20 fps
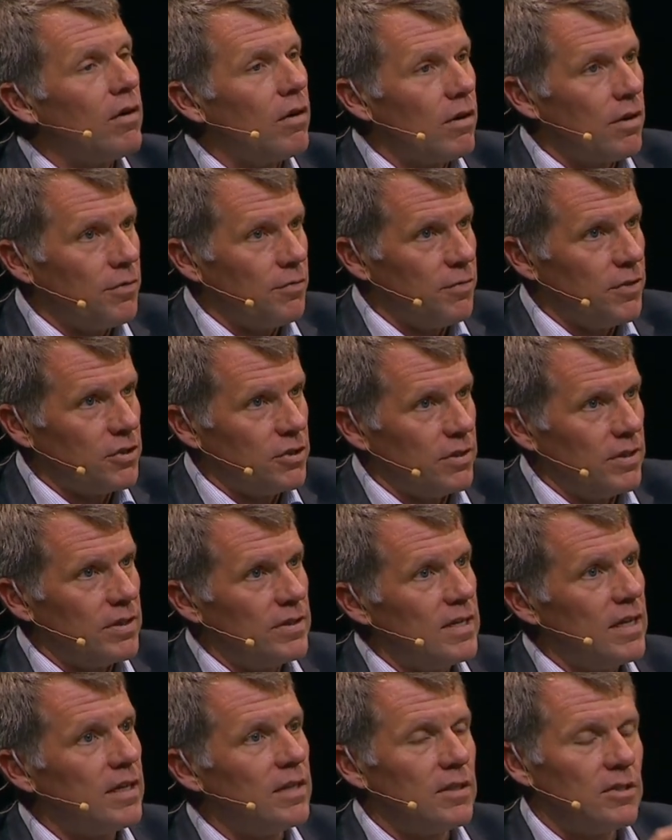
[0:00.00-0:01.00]
artificial
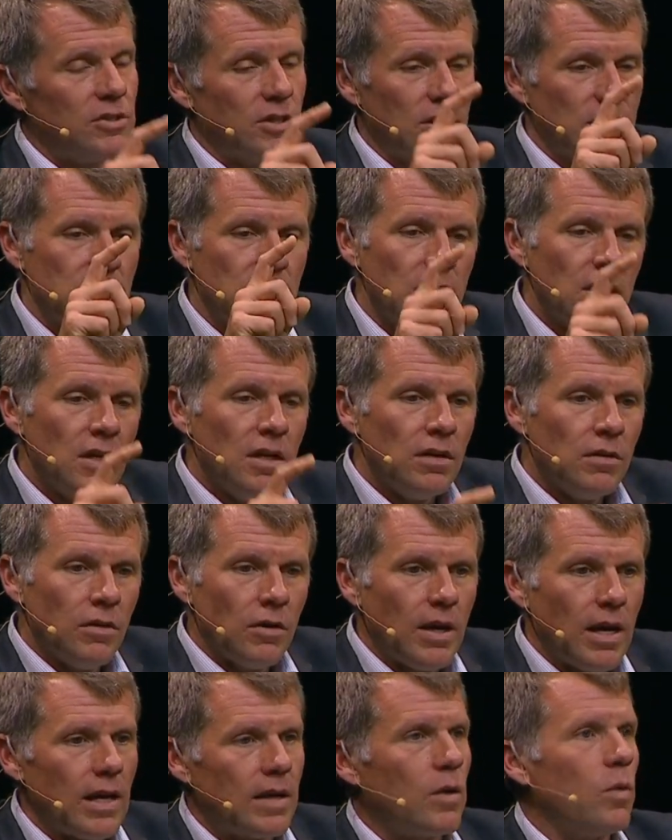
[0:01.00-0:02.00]
intelligence,
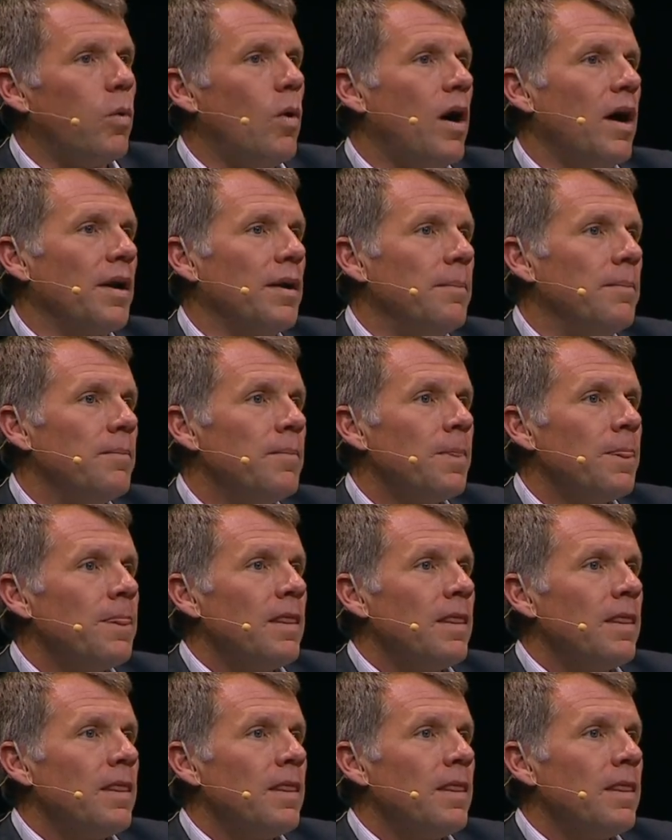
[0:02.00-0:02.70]
look at quantum,